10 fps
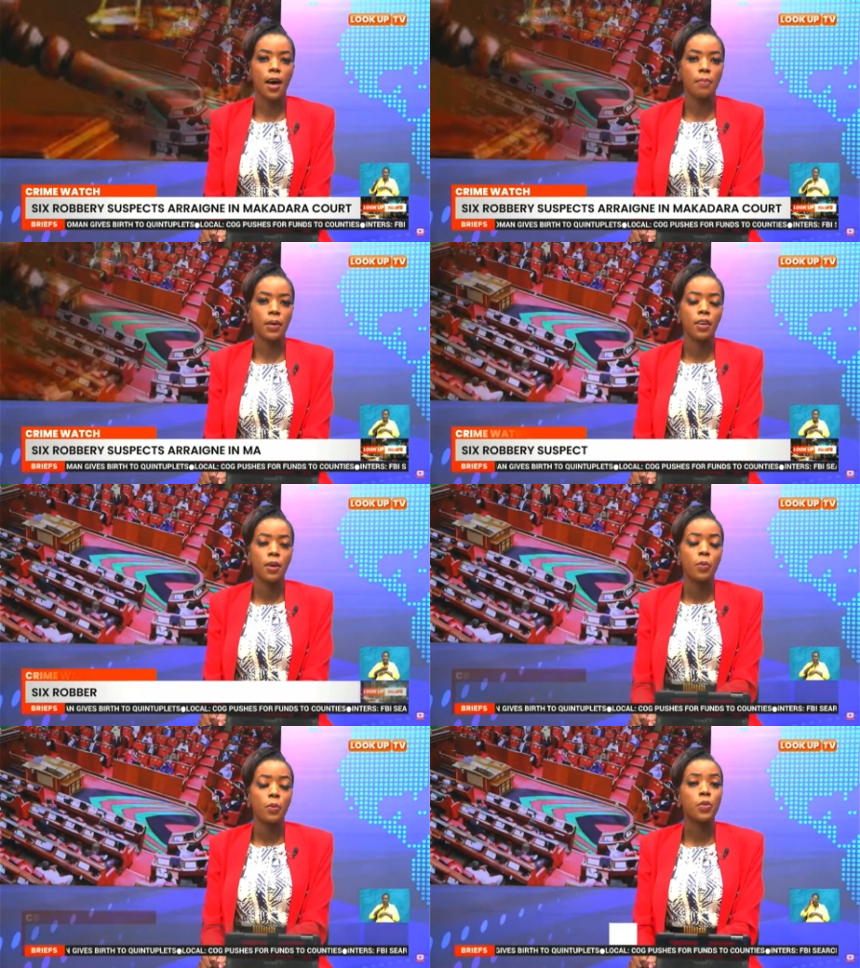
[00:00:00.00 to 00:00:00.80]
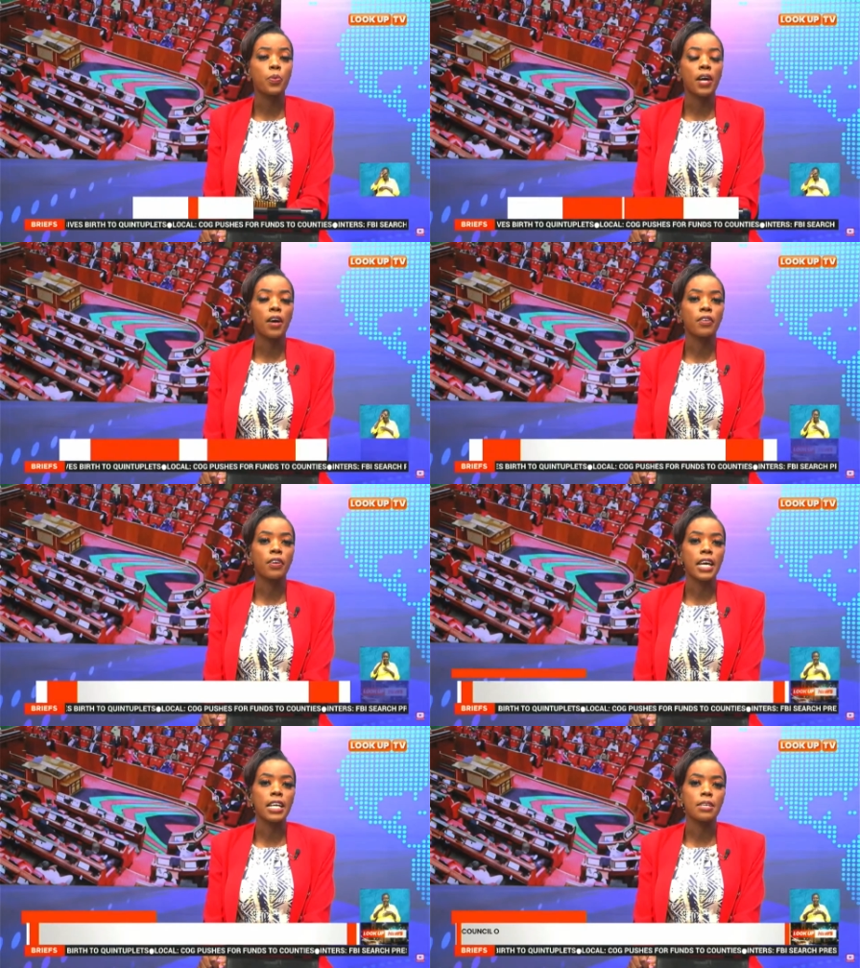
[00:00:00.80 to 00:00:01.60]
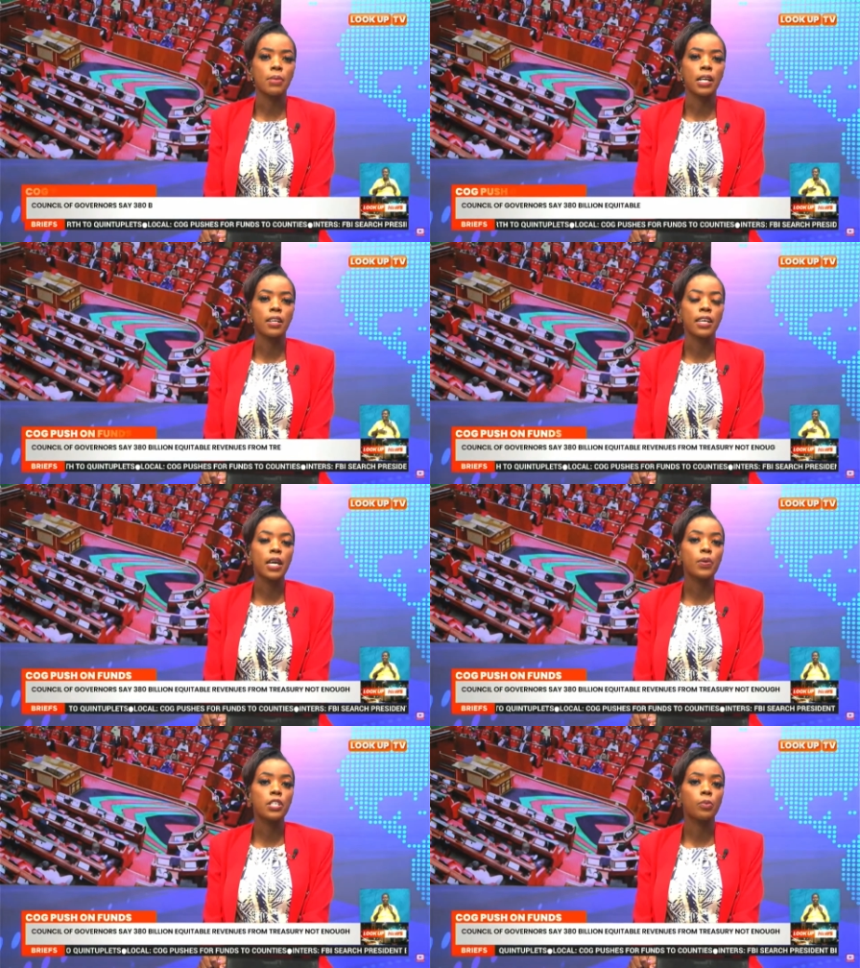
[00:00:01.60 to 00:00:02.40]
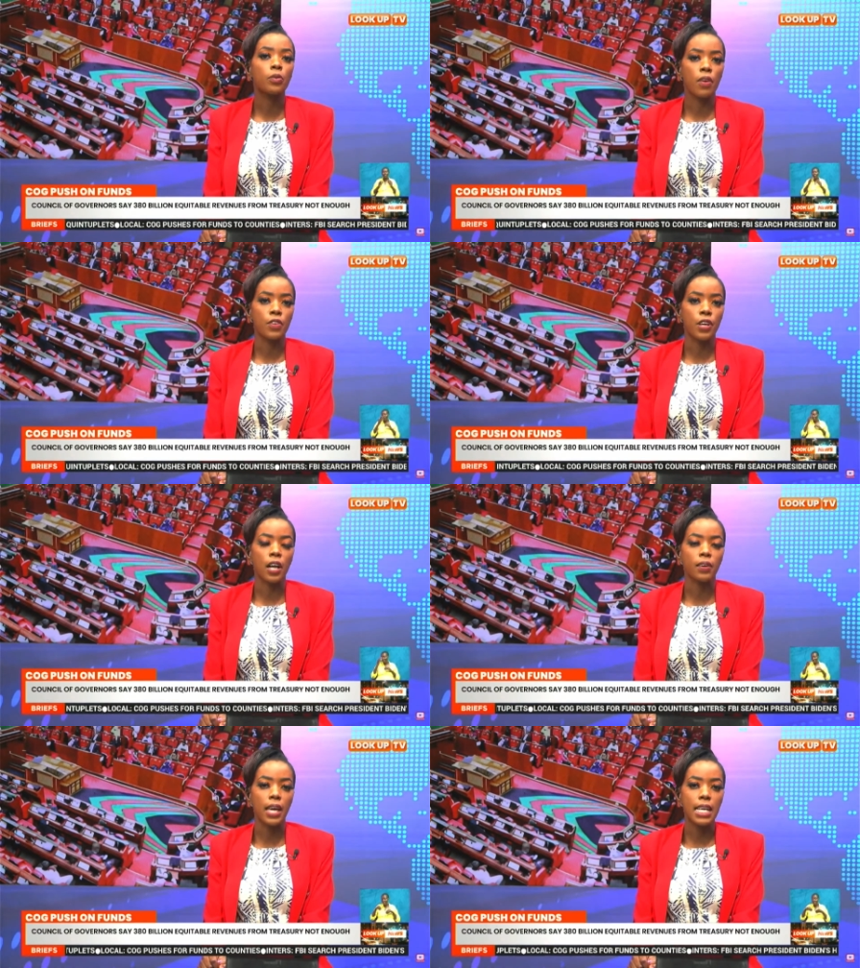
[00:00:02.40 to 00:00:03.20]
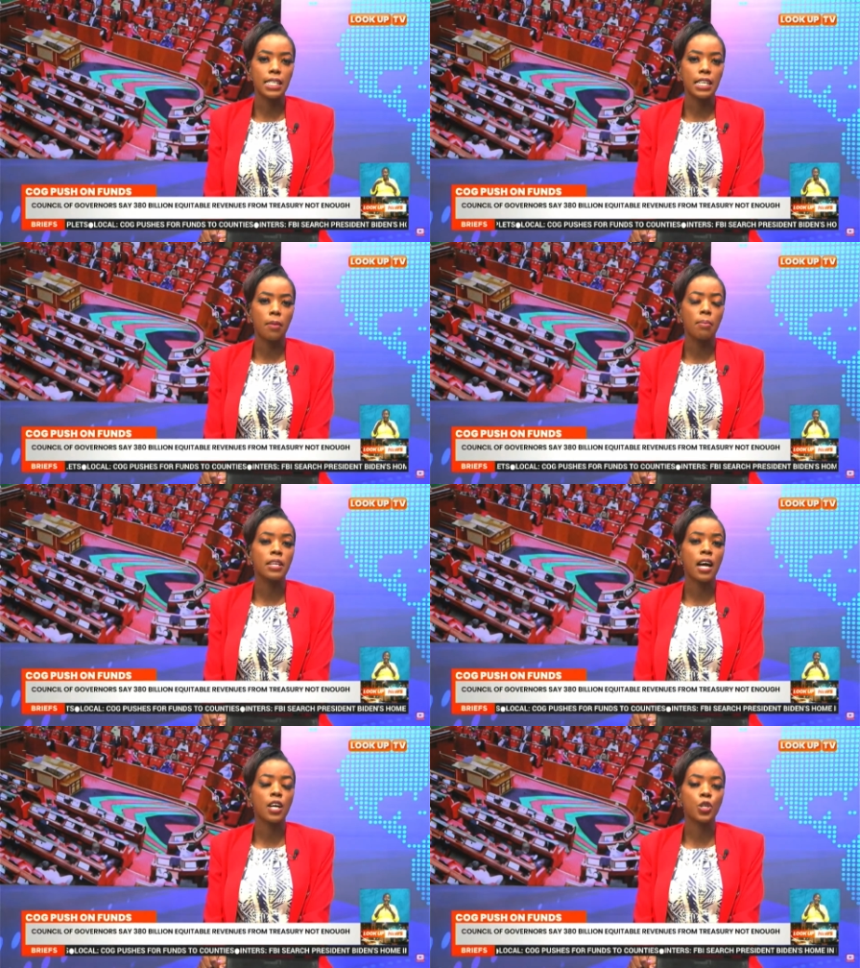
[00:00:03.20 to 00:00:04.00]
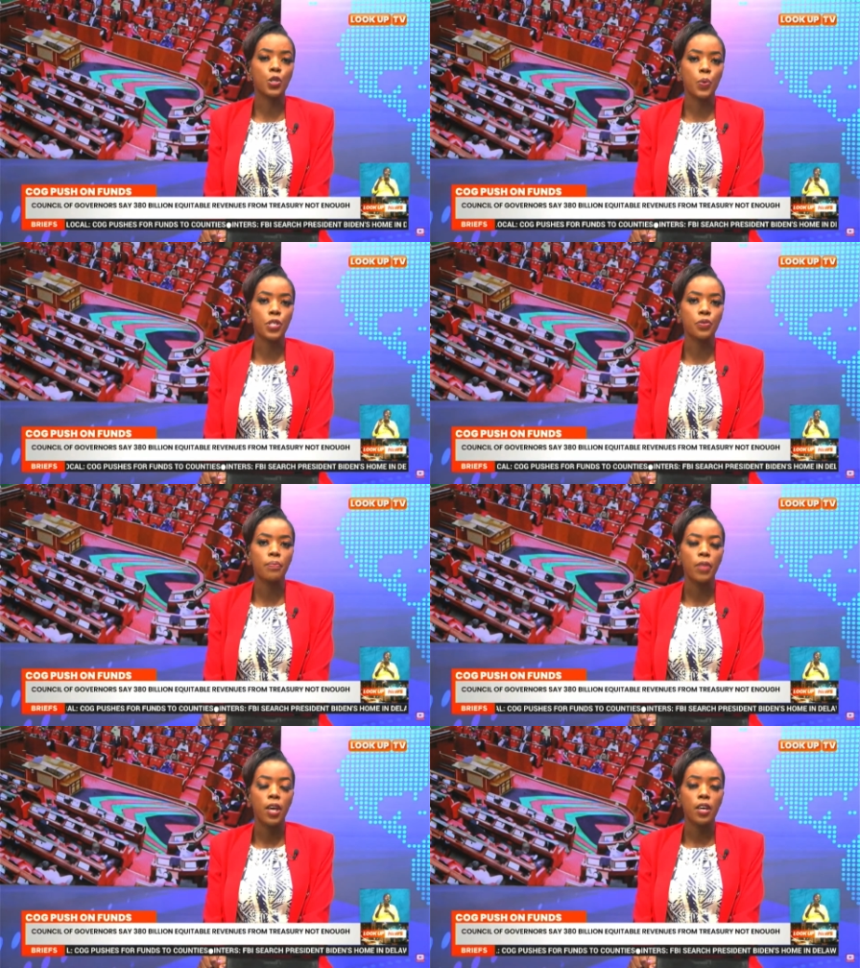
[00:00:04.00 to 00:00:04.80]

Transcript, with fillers: happy with 380 billion equitable revenue allocated by the National Treasury